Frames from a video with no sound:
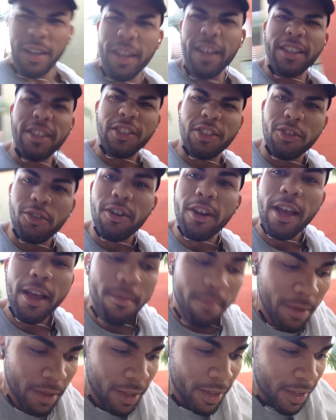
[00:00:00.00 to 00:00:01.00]

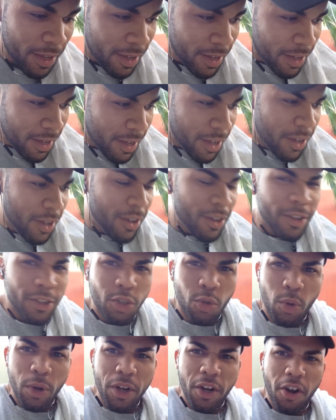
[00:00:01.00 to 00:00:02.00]
Instagram,
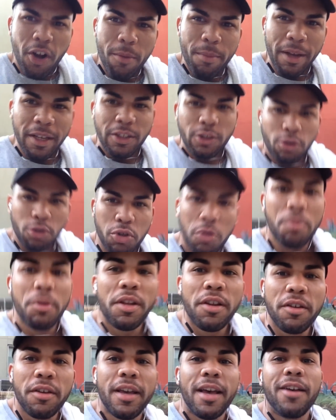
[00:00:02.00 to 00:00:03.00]
Twitter, all my social
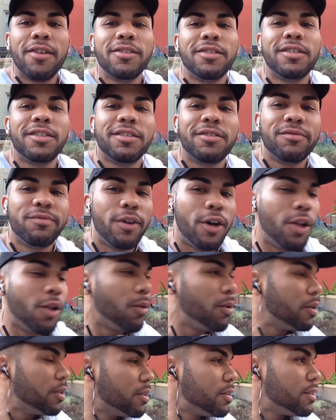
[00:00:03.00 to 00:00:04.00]
media accounts,
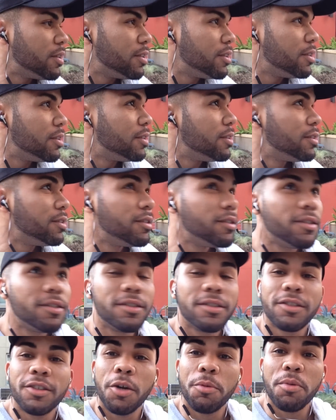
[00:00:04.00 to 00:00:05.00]
followers.
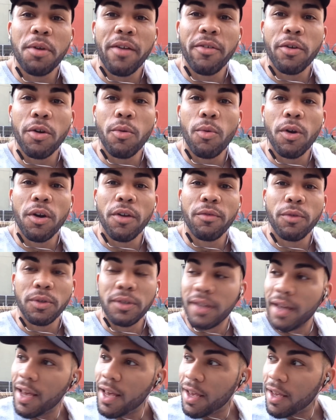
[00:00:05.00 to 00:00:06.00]
I hope you're having a wonderful
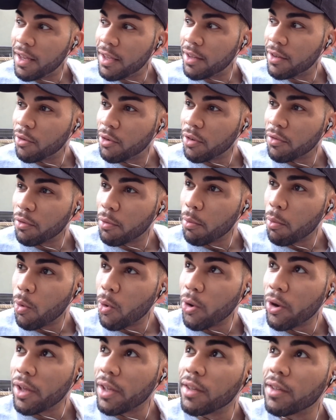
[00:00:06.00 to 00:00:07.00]
day, wonderful
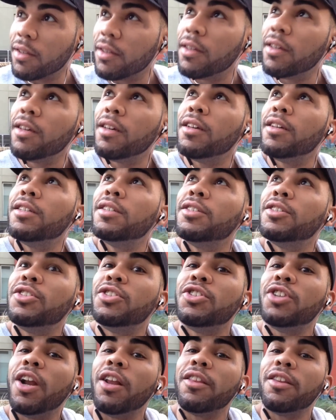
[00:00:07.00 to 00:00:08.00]
morning. This is
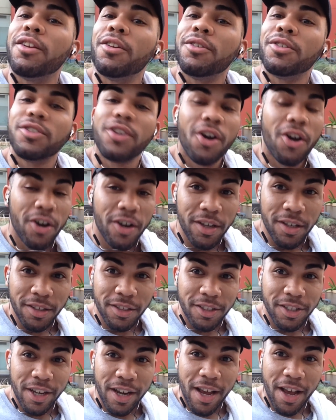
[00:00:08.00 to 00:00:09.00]
Jonathan Irizarry,
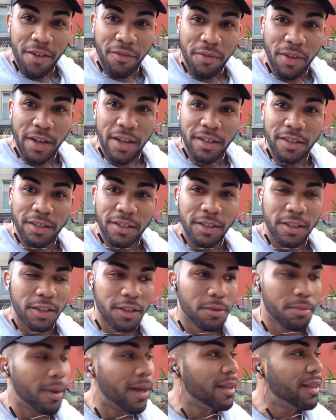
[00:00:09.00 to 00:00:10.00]
J.I. Fitness. This
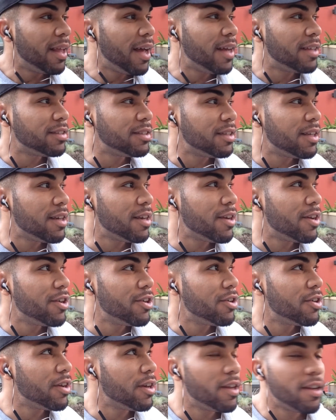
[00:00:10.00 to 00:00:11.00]
is my last day
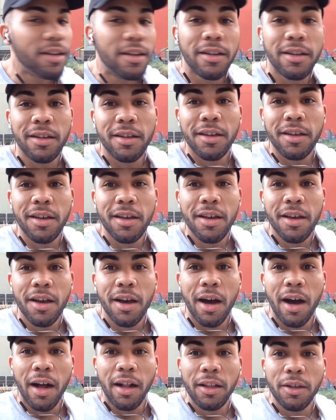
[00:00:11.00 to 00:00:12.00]
here in
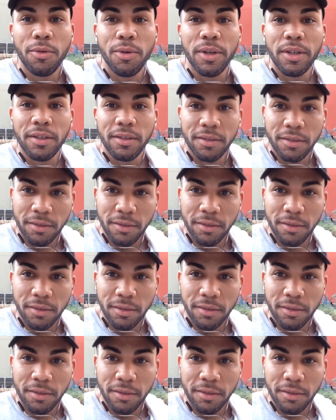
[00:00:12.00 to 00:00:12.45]
Hollywood.